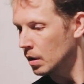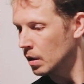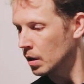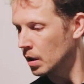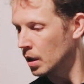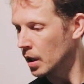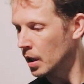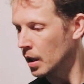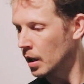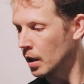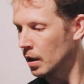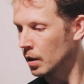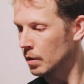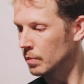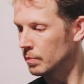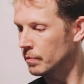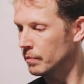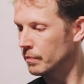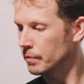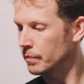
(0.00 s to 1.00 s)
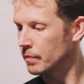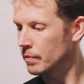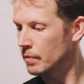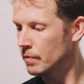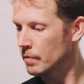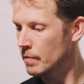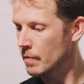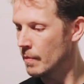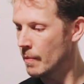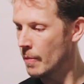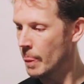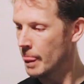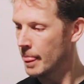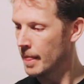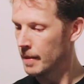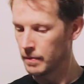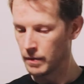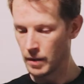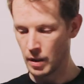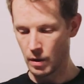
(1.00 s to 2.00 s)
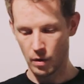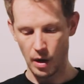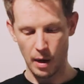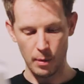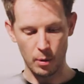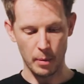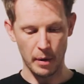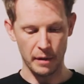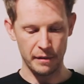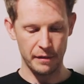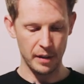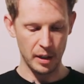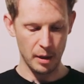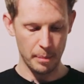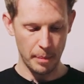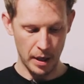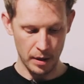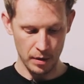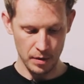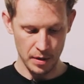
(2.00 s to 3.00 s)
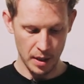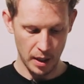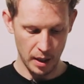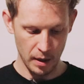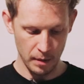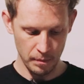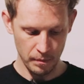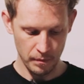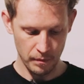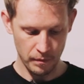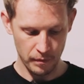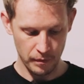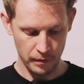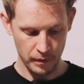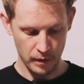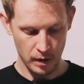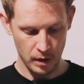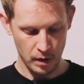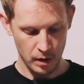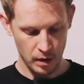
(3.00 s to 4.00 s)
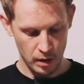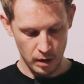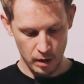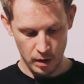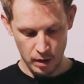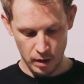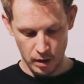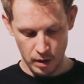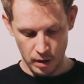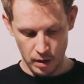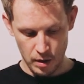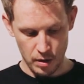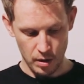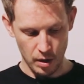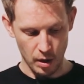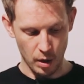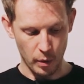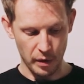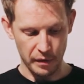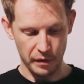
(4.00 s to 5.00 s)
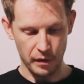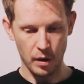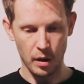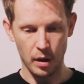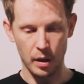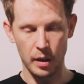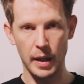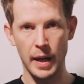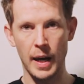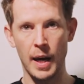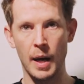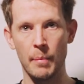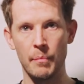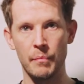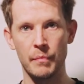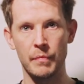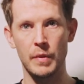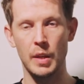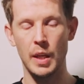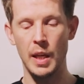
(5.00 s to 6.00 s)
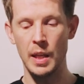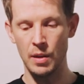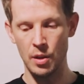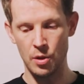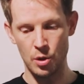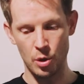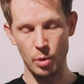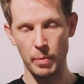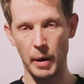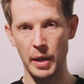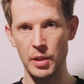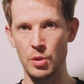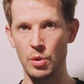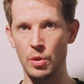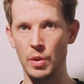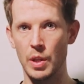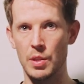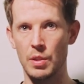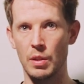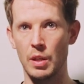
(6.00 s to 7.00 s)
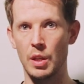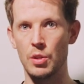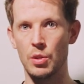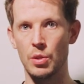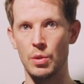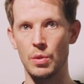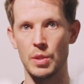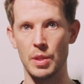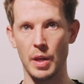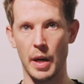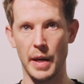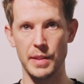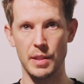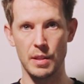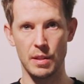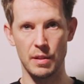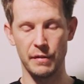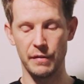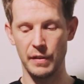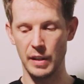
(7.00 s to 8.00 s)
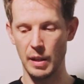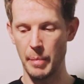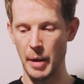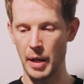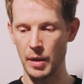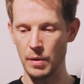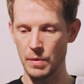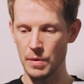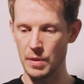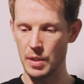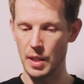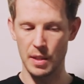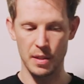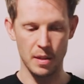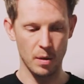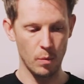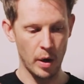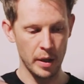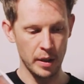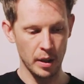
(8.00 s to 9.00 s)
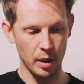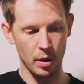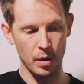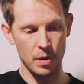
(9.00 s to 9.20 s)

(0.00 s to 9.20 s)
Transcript: Now, grab all my filler panels here. So we've got, in the 2x2, there's only two sizes of filler panels. There's the one that